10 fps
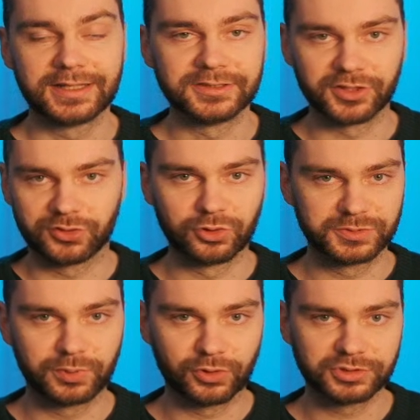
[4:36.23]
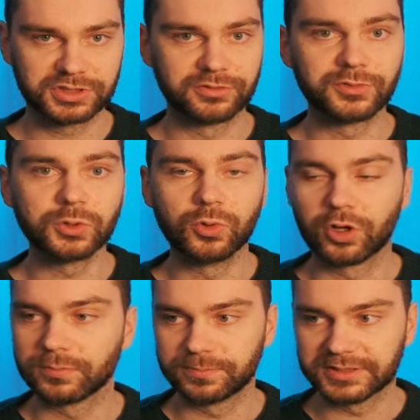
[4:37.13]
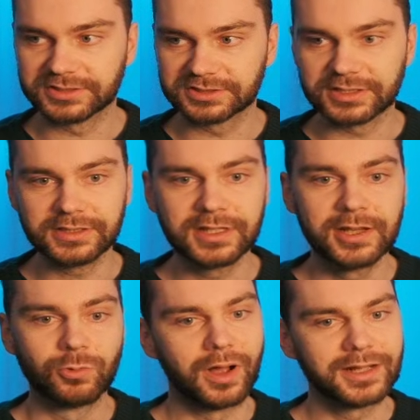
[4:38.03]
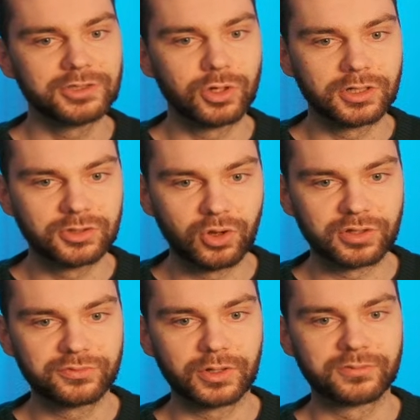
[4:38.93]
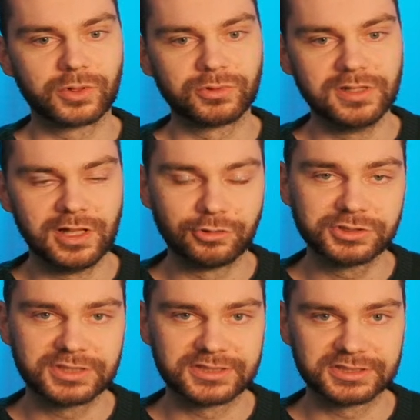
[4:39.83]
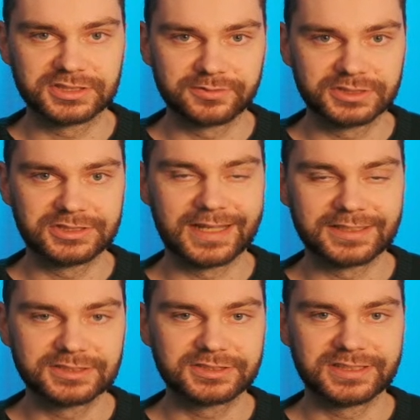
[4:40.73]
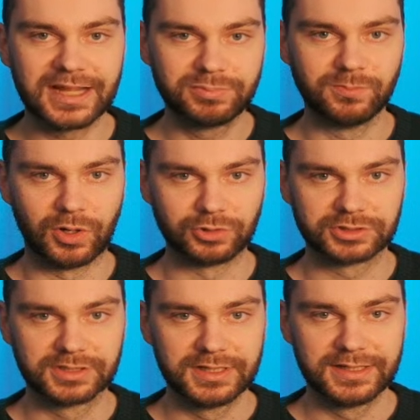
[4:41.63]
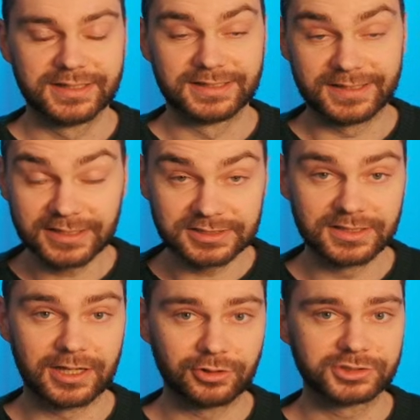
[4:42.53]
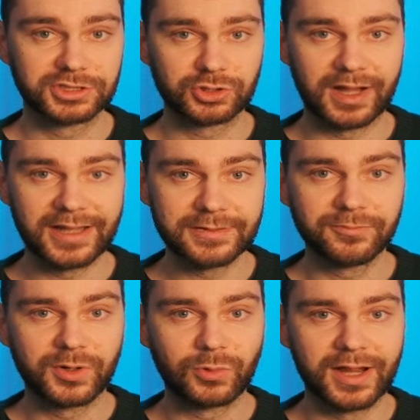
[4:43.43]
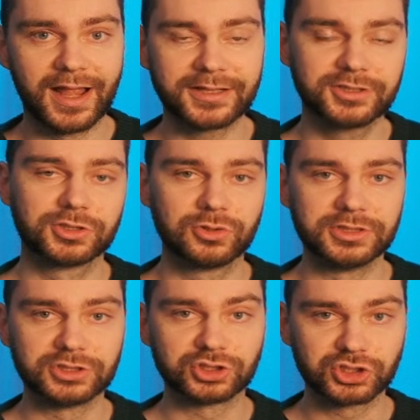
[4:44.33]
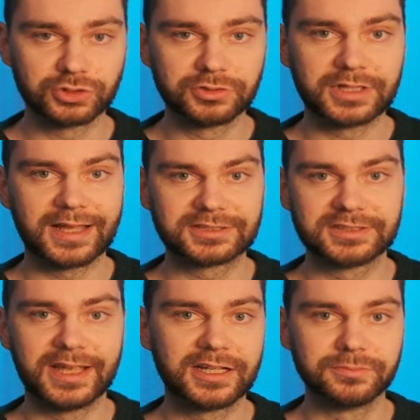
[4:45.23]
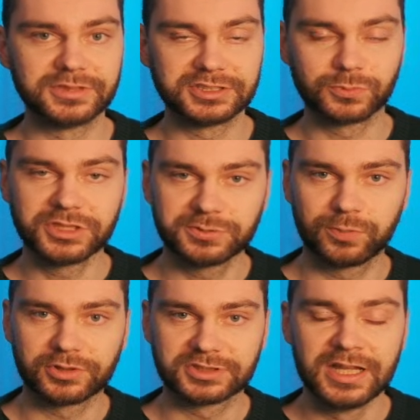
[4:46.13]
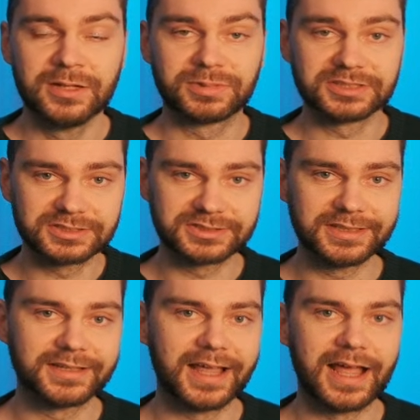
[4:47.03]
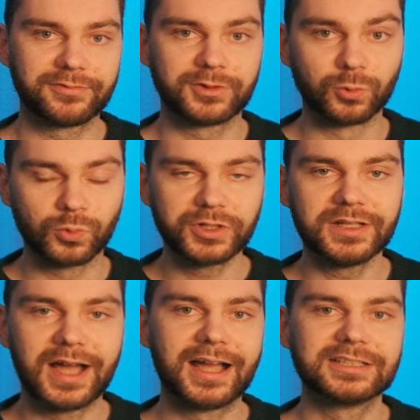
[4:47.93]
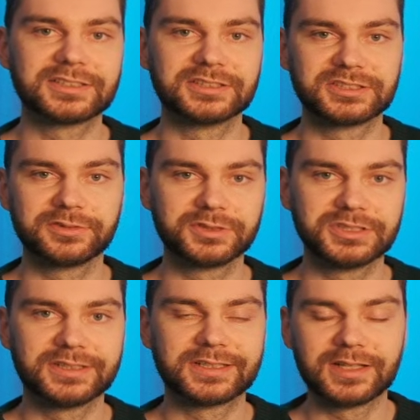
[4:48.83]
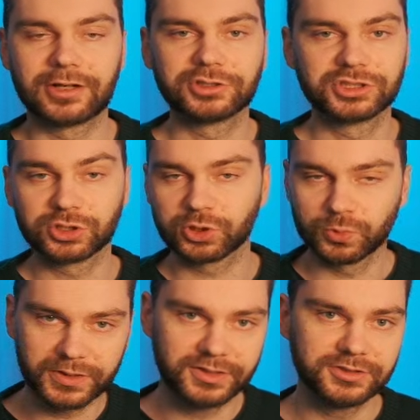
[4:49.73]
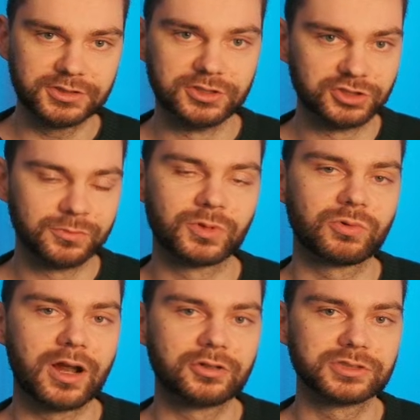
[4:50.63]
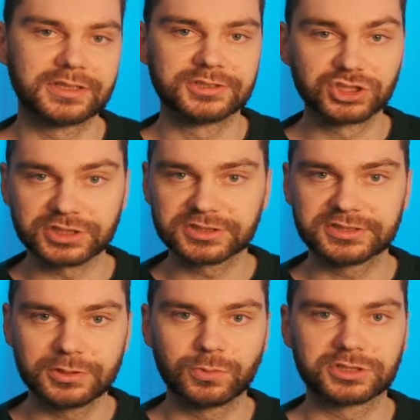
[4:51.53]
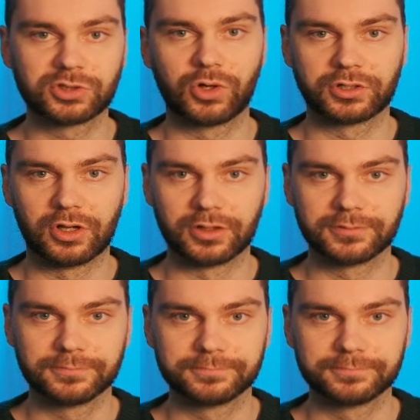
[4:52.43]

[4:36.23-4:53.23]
in the third-person view on PC, while you are going for a very low sensitivity than in sniper mode. And that allows you to aim very accurately to shoot at the enemy's weak spots, but still have a really high sensitivity that allows you to quickly zoom around and just see what's going on.